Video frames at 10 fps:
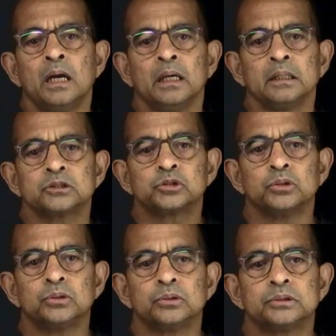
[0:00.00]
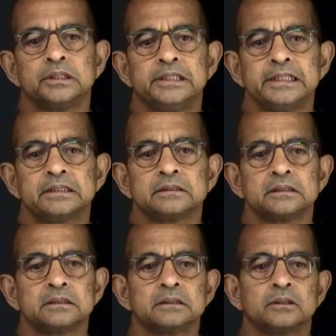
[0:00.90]
So the
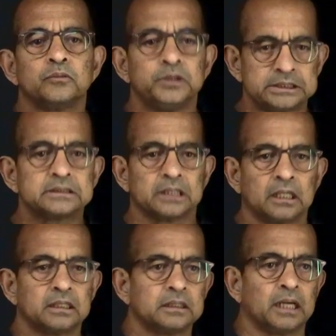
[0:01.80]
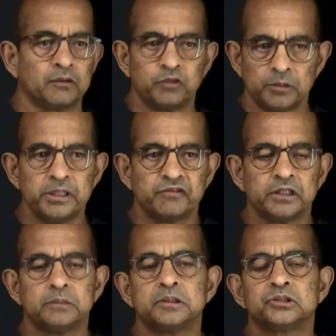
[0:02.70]
data which will be
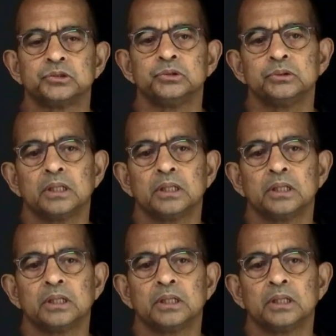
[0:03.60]
available to you